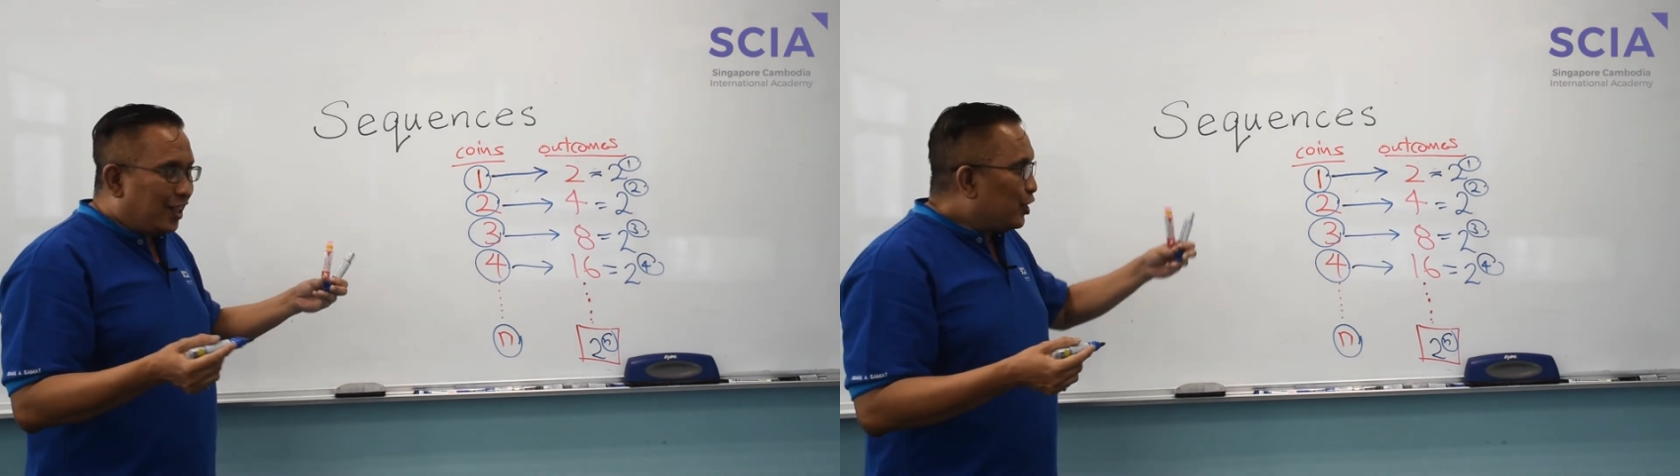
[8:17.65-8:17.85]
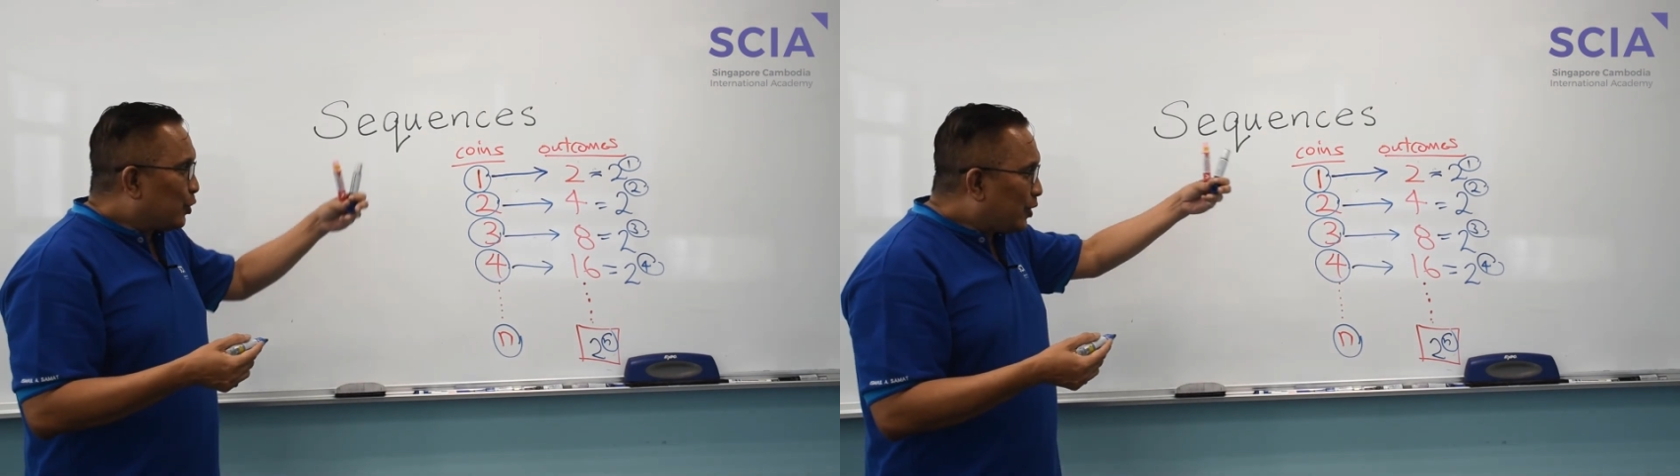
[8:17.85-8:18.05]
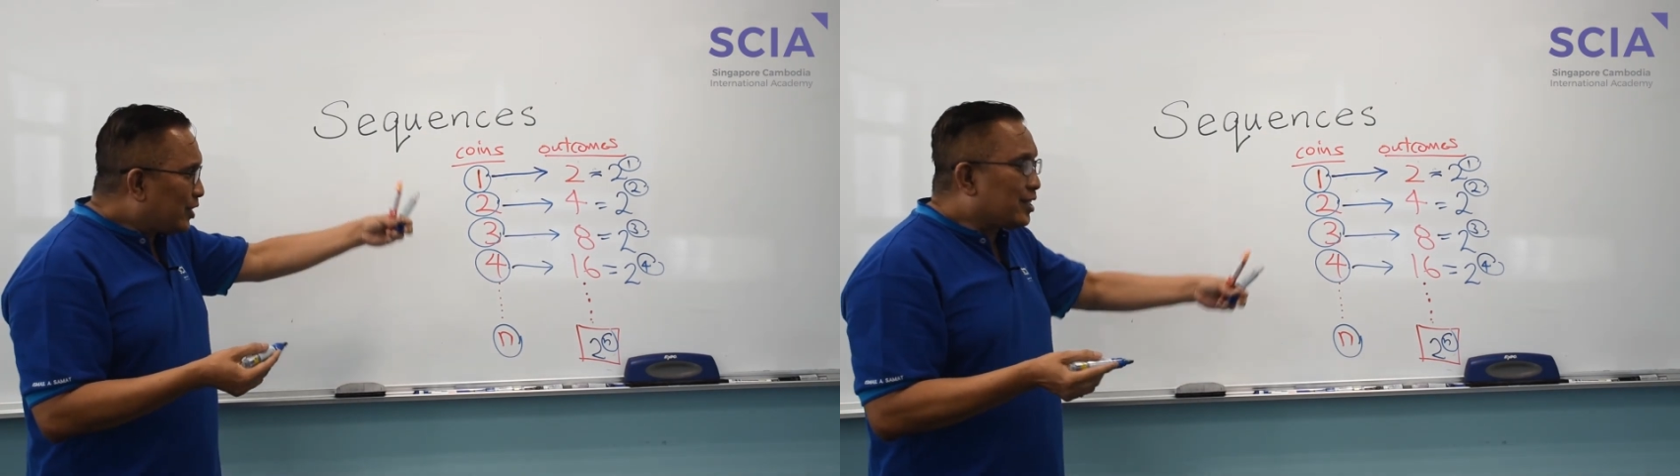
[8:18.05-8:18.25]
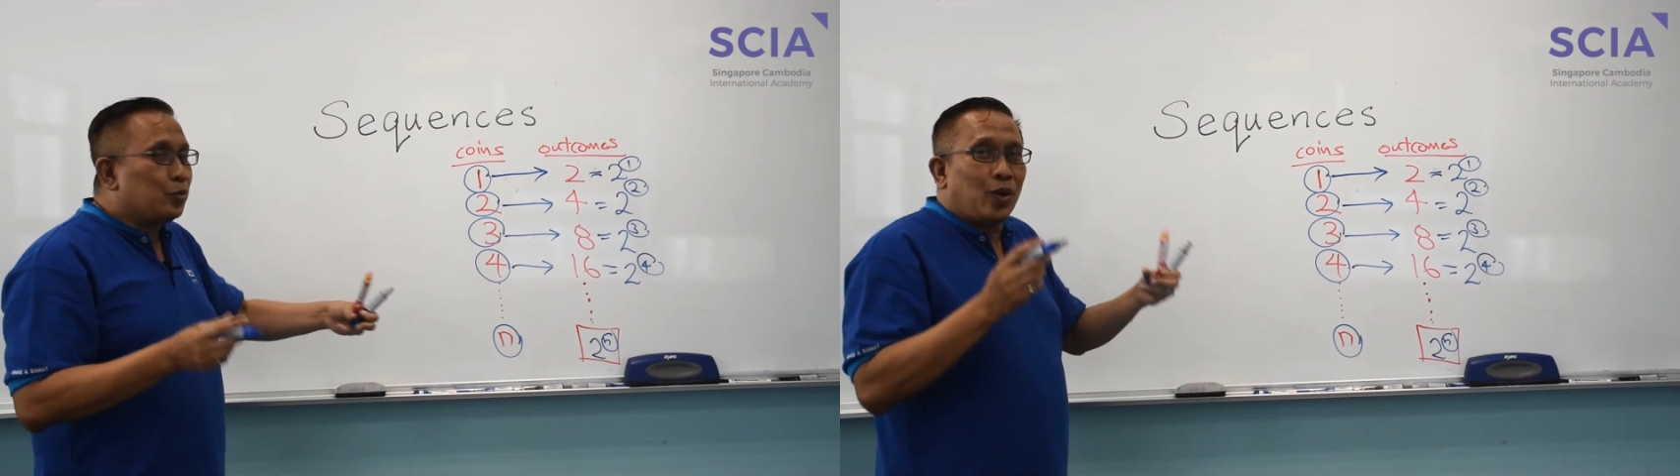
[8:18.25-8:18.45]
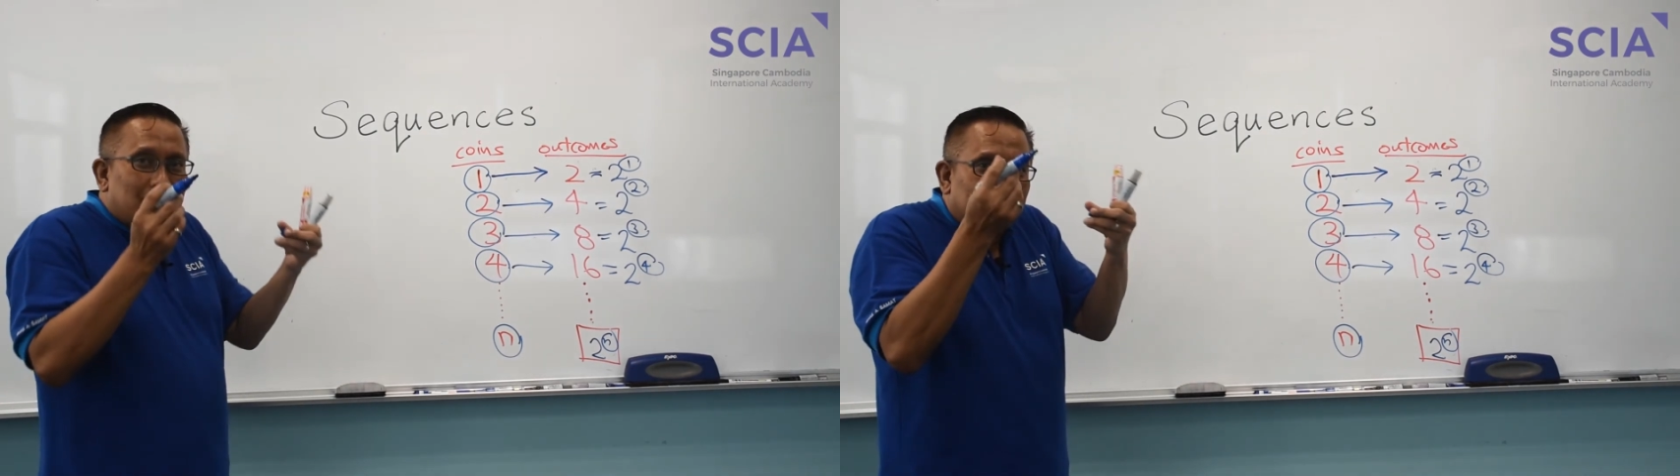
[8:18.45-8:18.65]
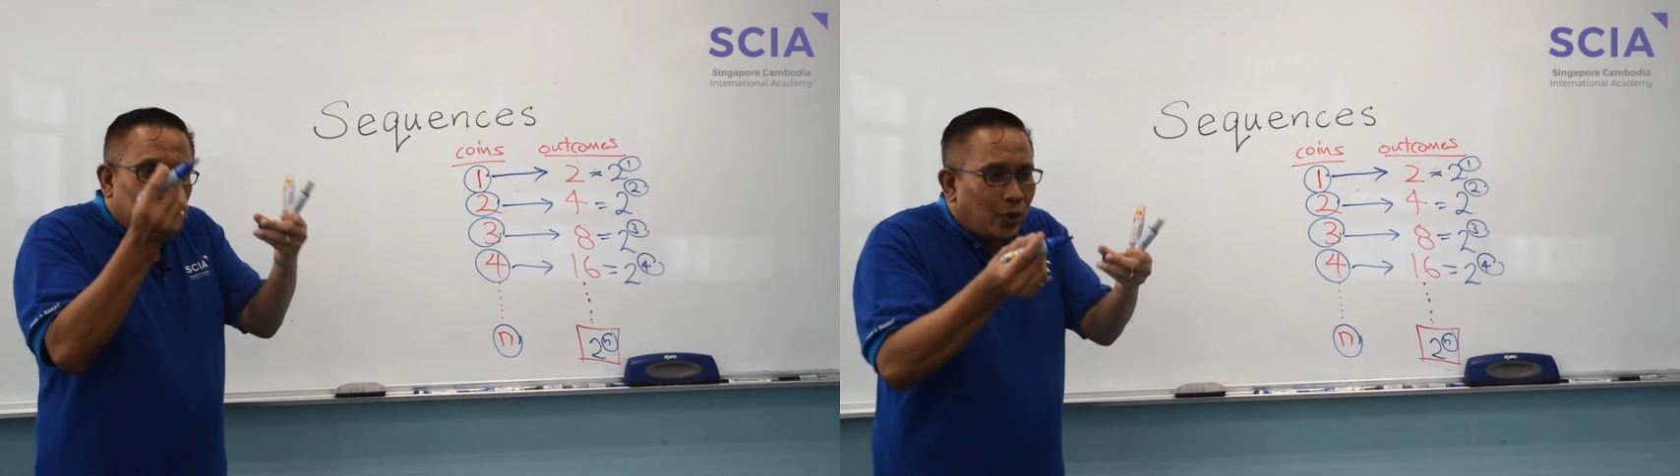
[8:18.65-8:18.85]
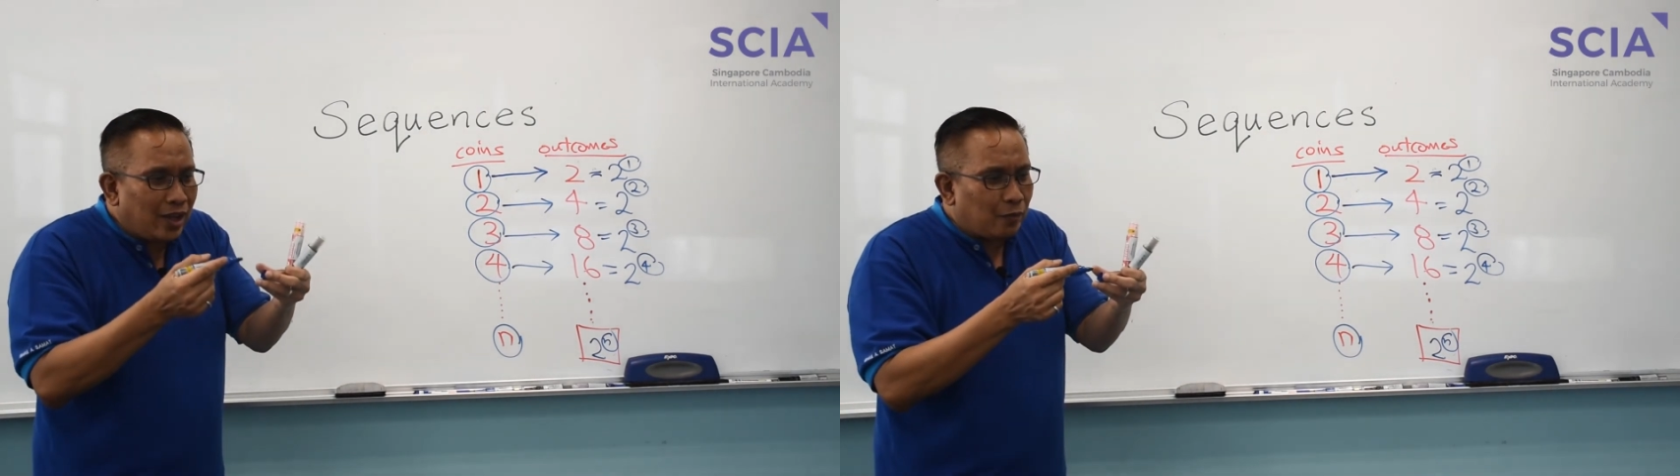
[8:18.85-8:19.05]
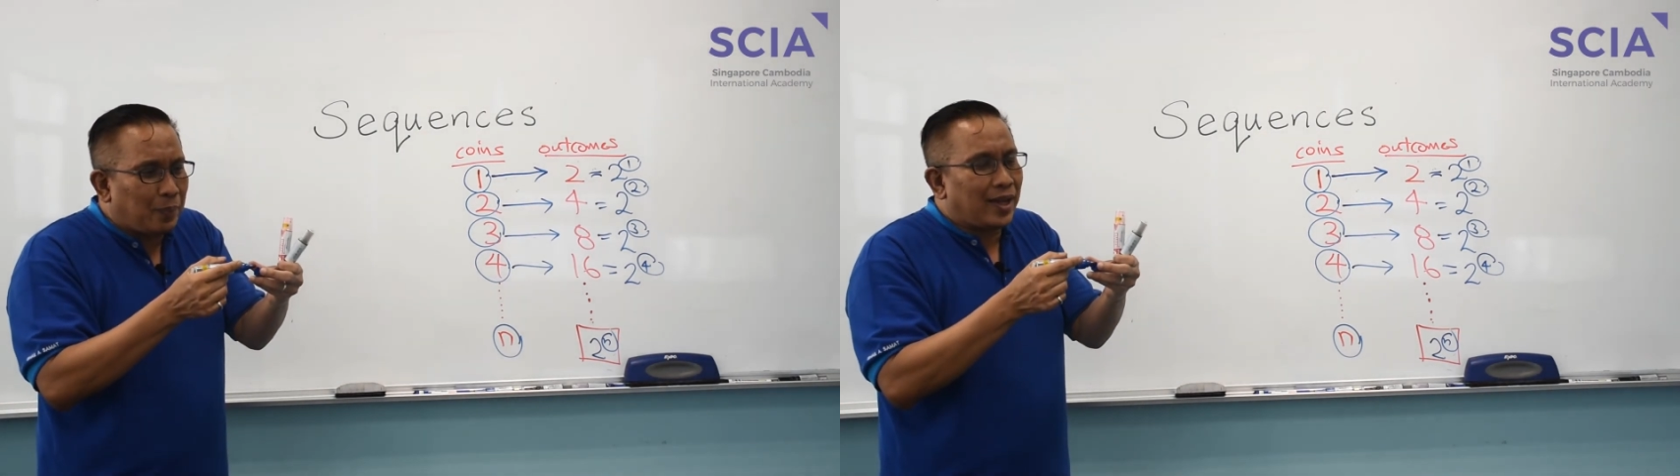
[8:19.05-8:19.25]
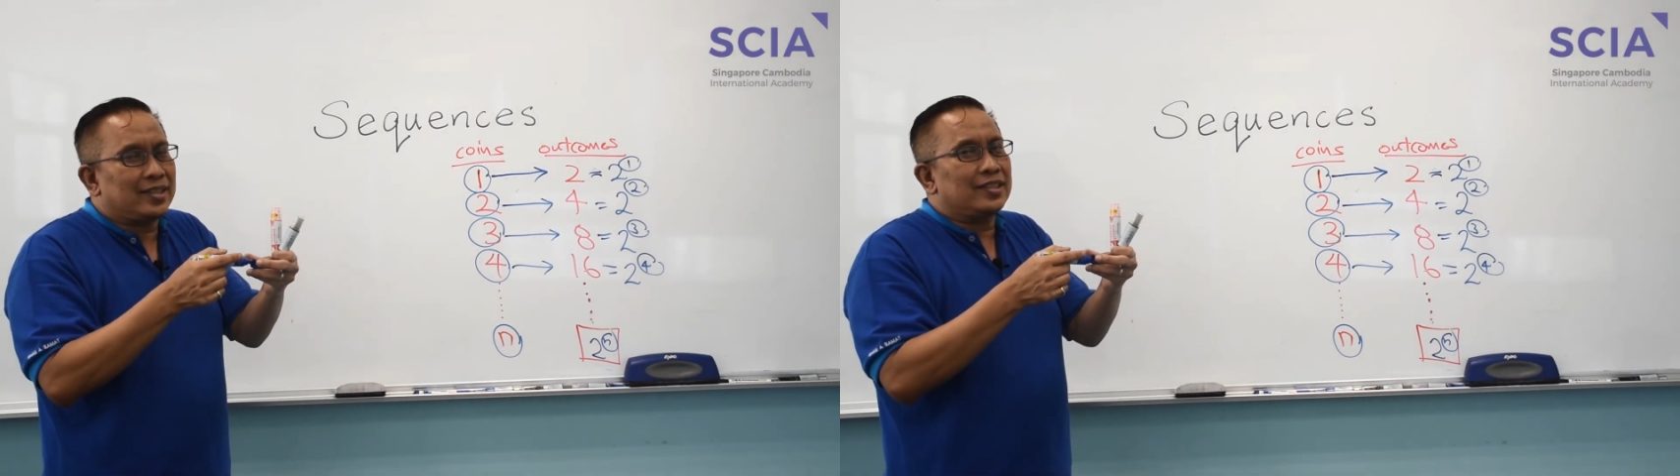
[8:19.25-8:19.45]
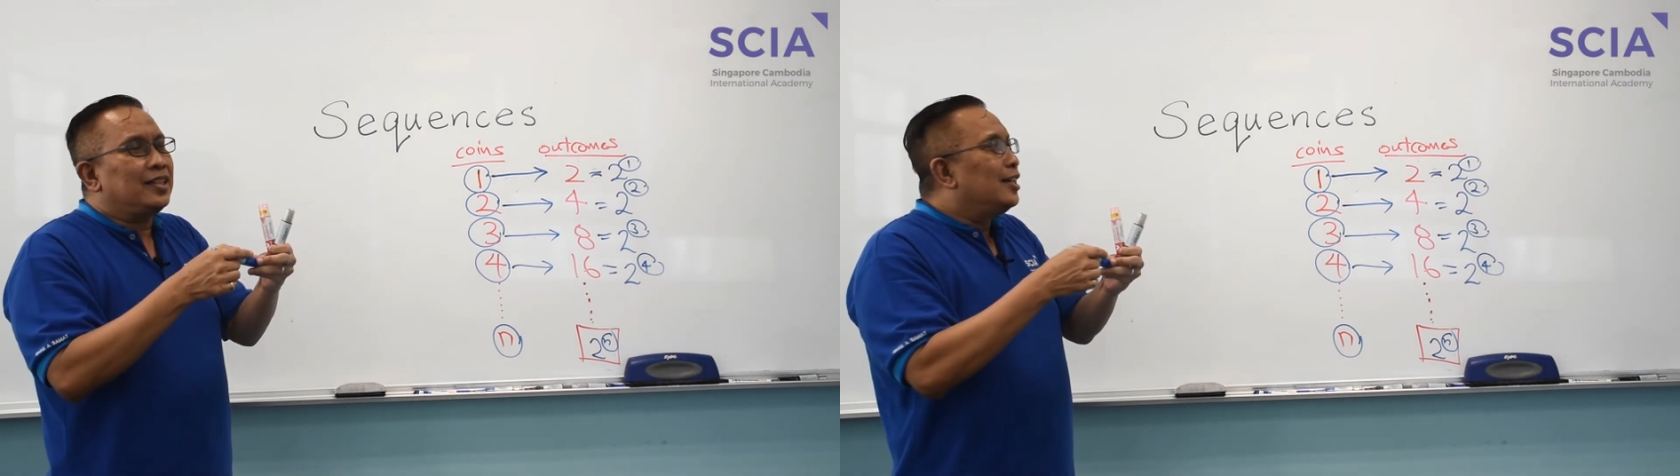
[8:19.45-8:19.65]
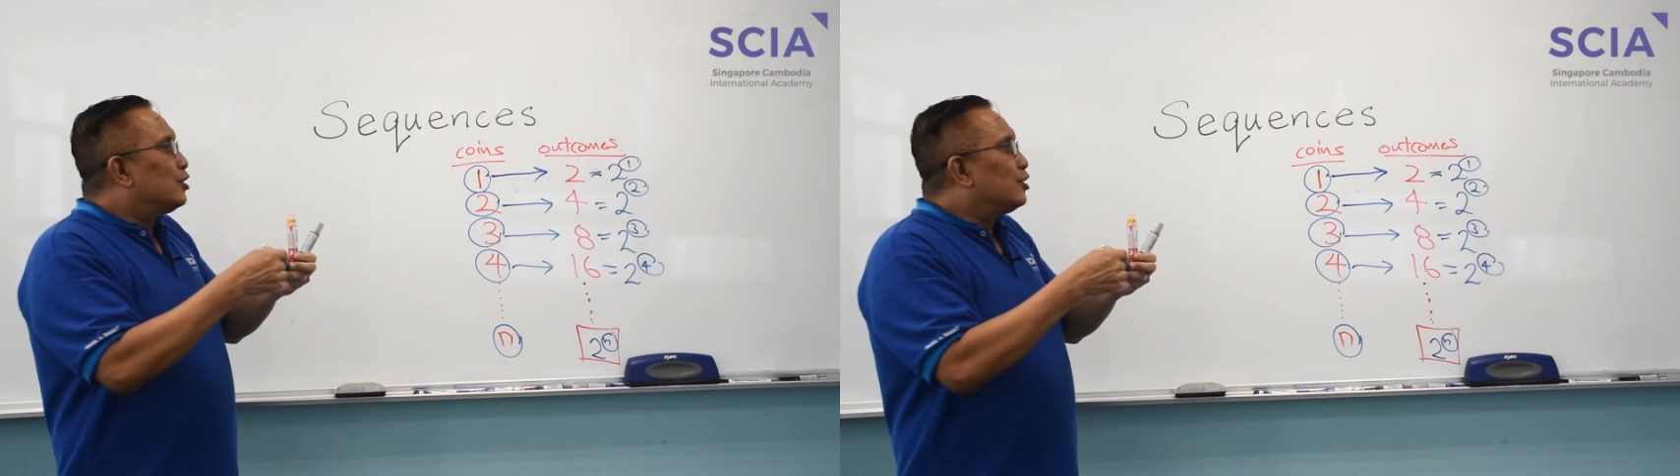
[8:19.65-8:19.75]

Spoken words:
So this is one way of pattern.